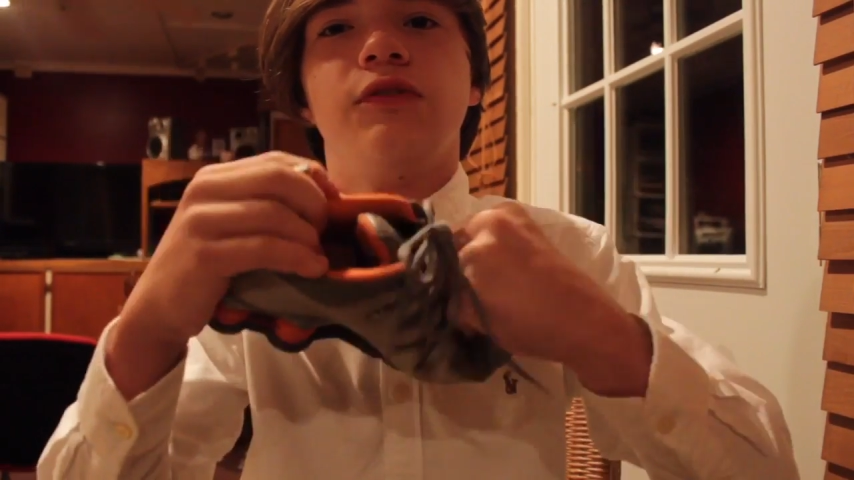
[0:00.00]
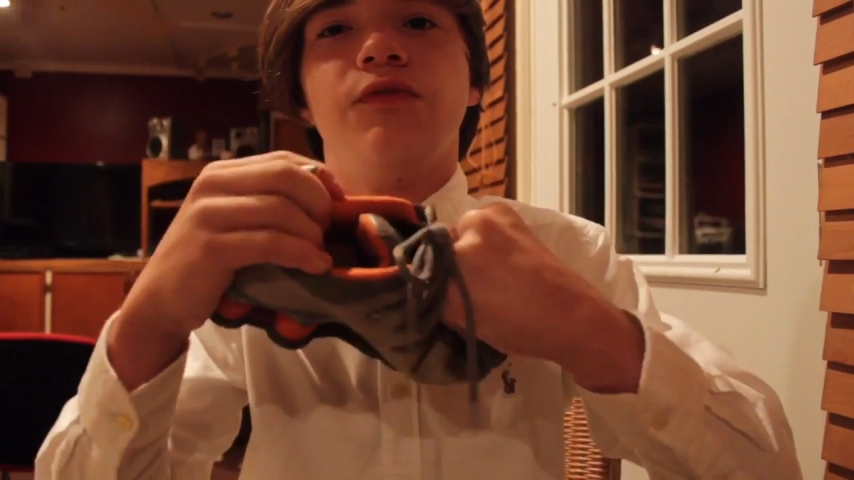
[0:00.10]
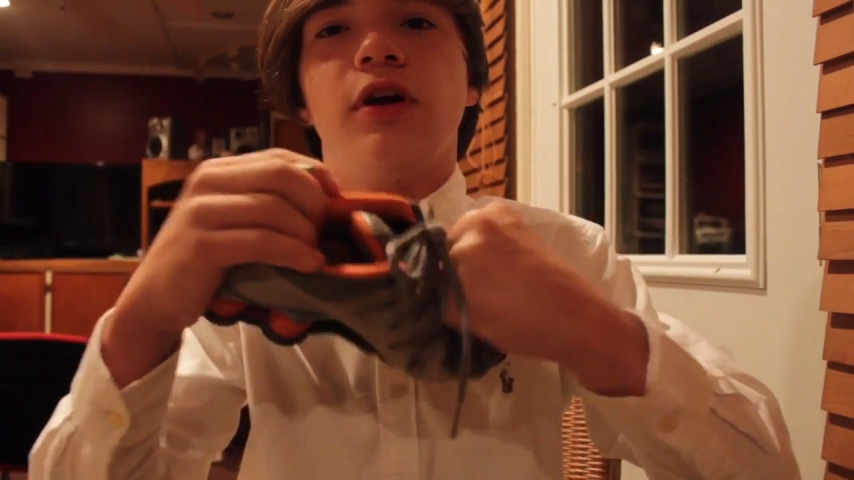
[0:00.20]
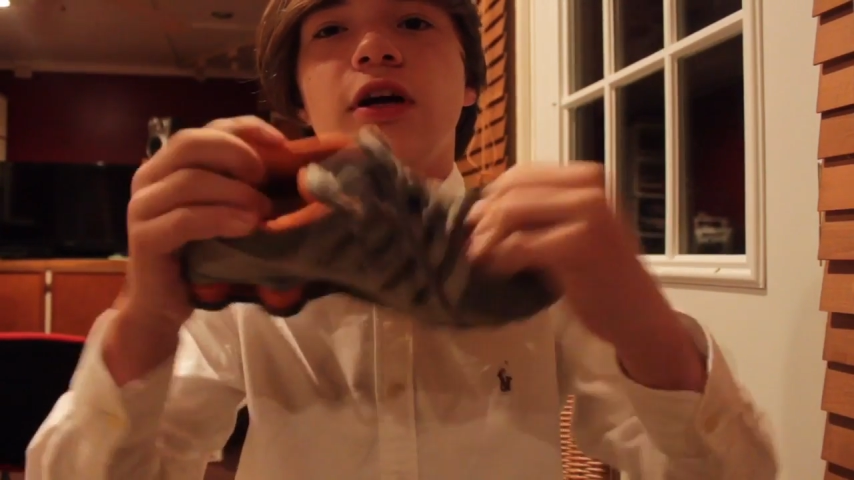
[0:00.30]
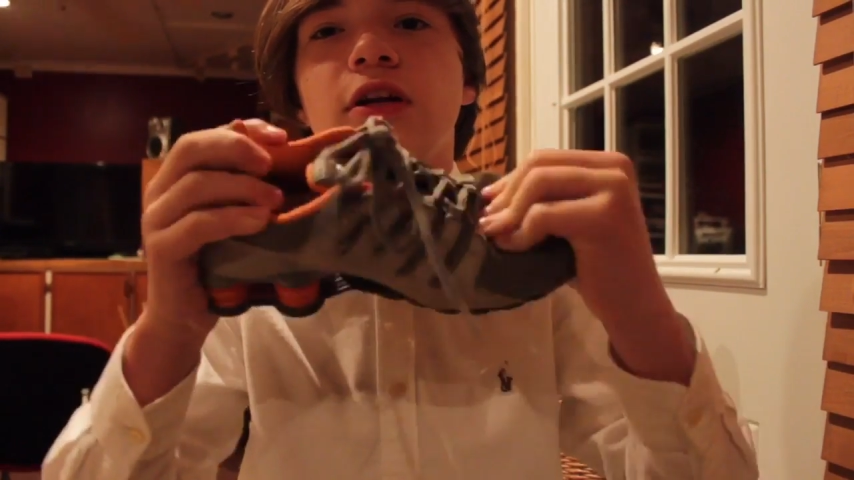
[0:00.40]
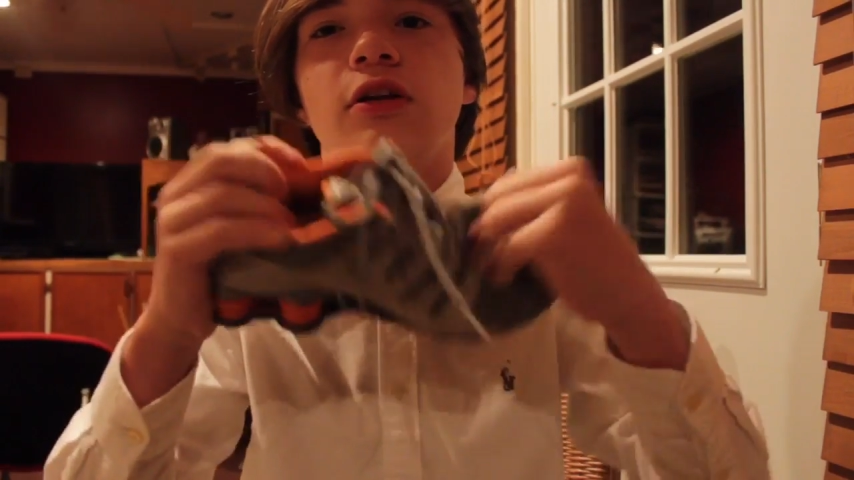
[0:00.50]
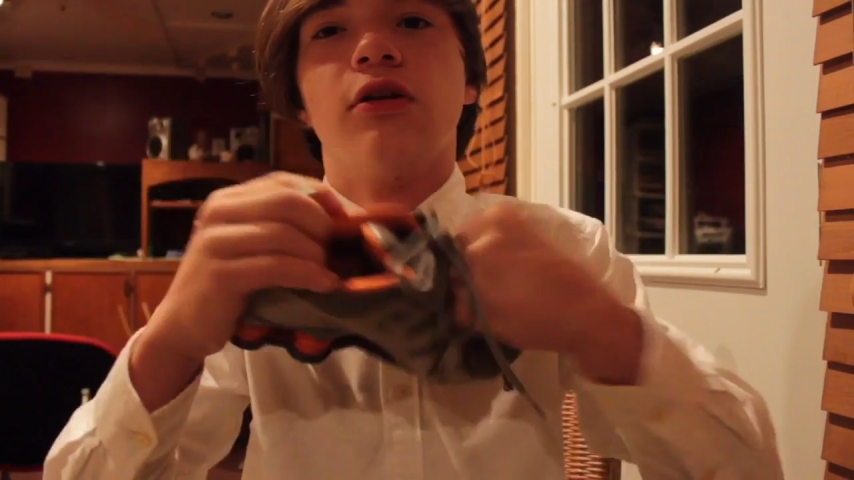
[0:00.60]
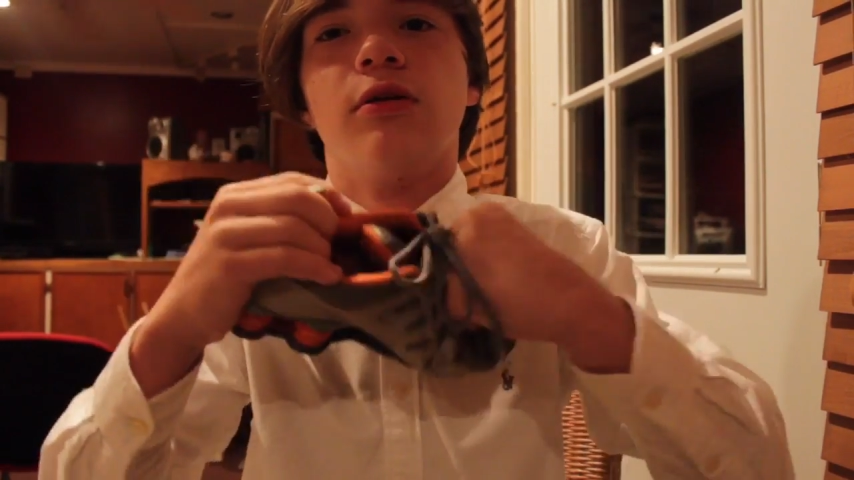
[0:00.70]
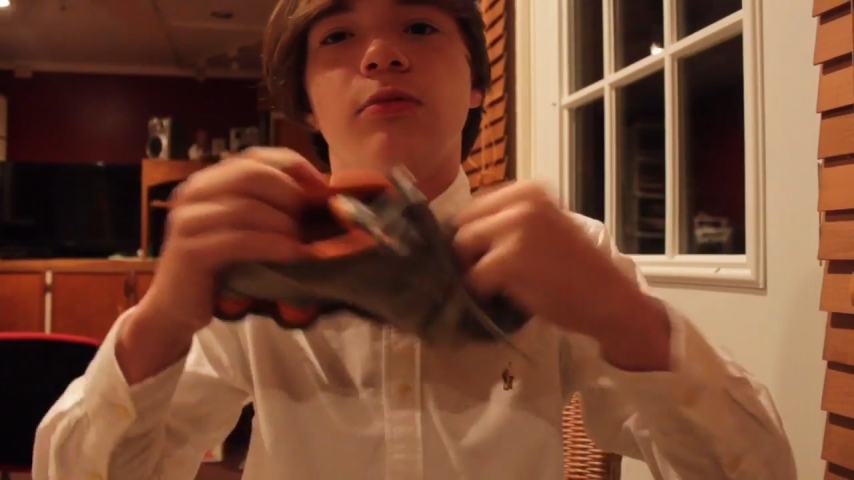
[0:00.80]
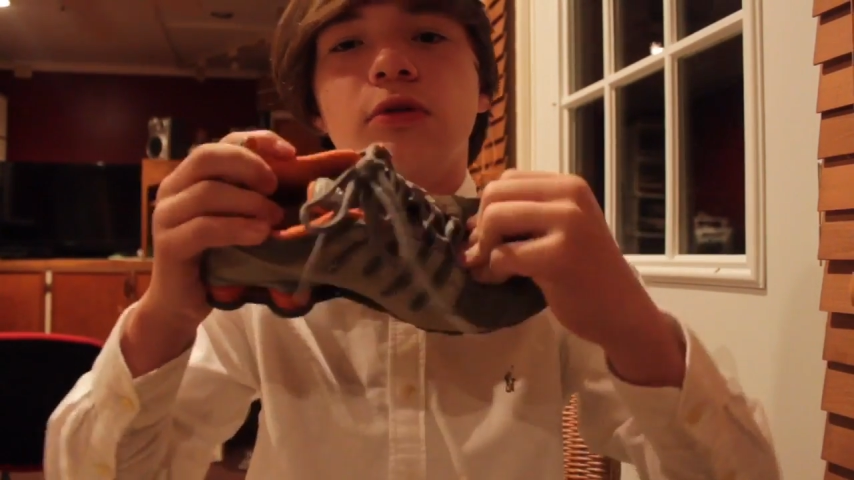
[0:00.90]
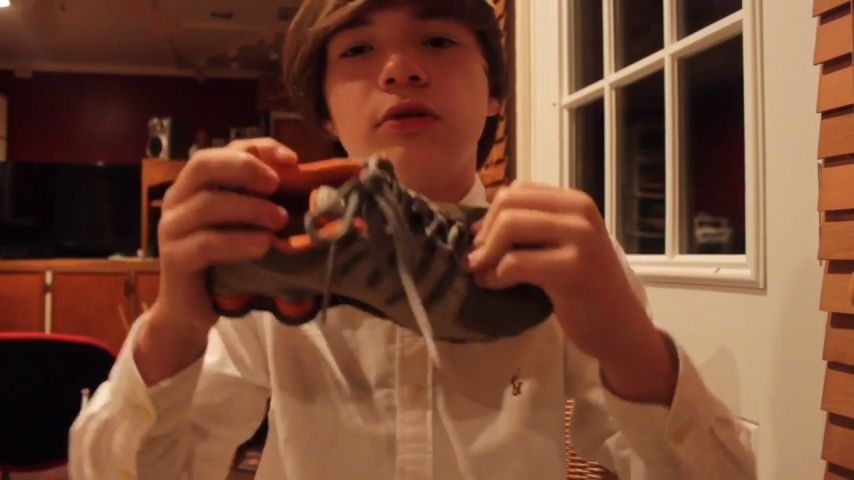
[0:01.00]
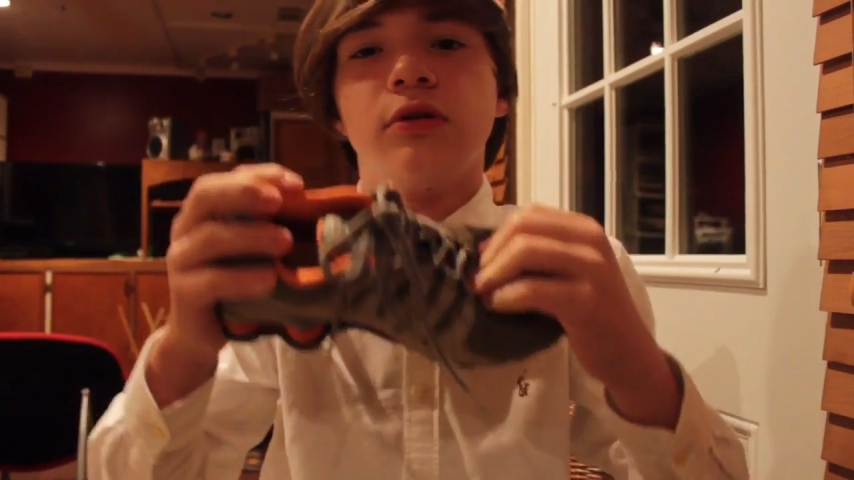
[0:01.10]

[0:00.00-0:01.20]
very durable.